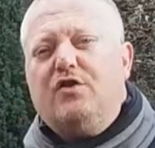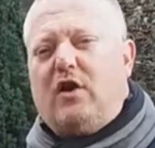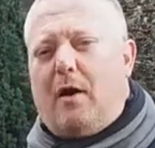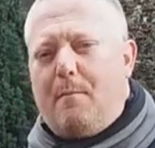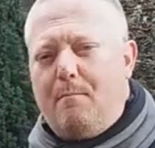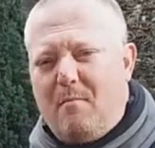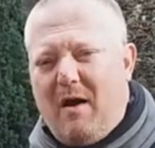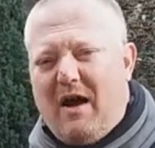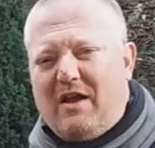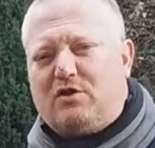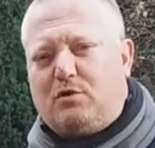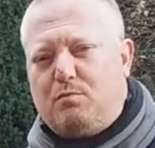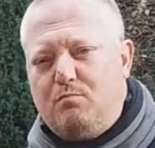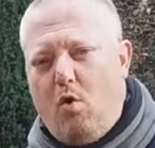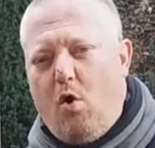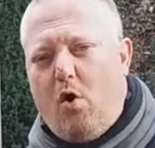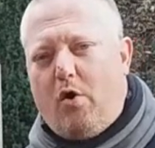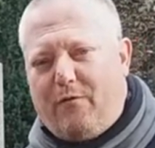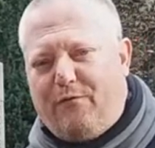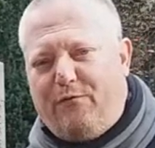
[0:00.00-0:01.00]
So much
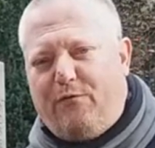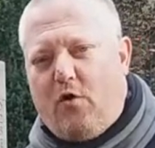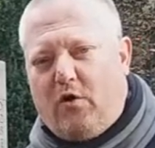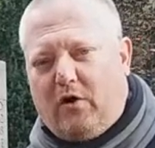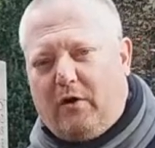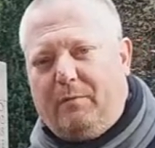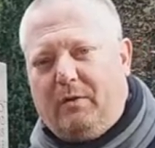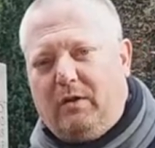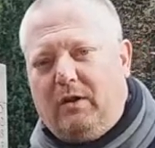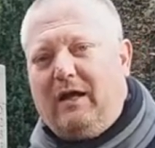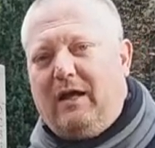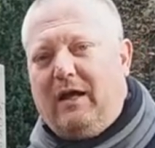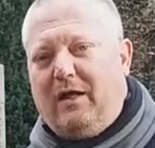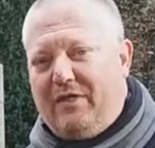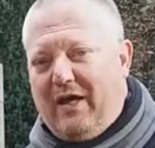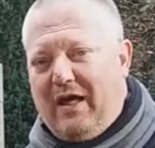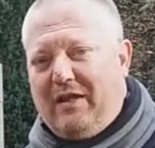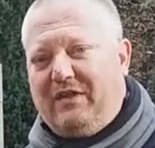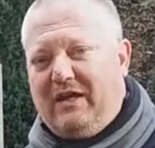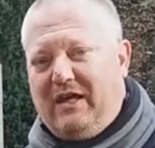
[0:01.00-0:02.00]
more affordable
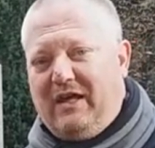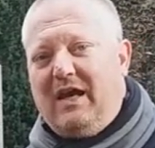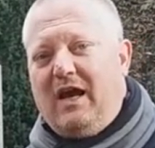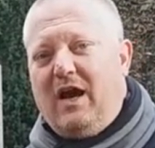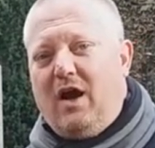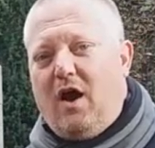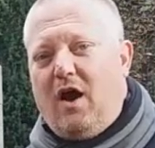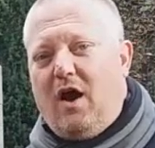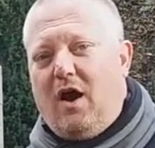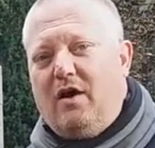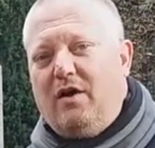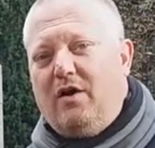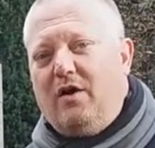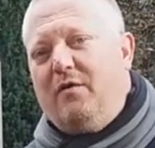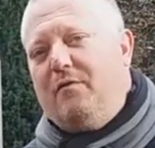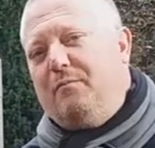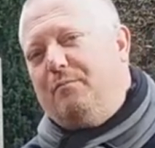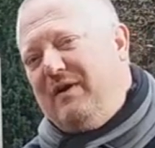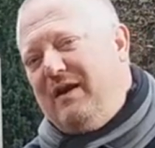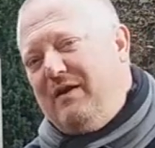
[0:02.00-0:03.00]
than the
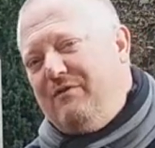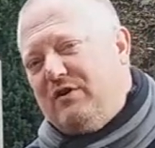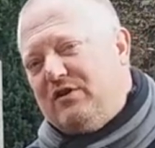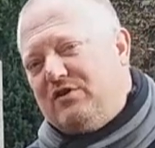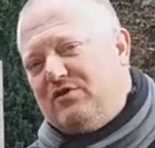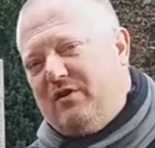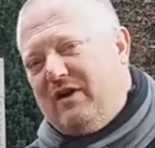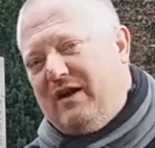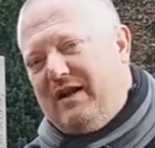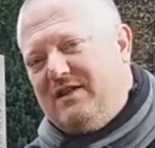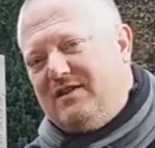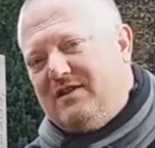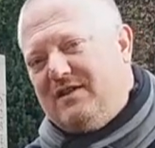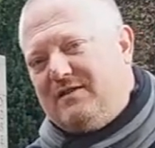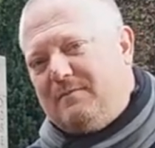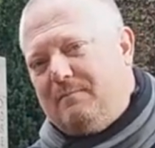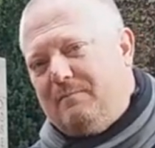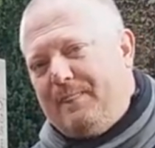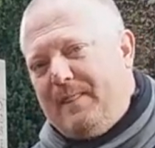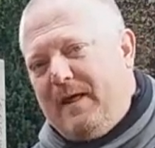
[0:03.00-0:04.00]
previous releases.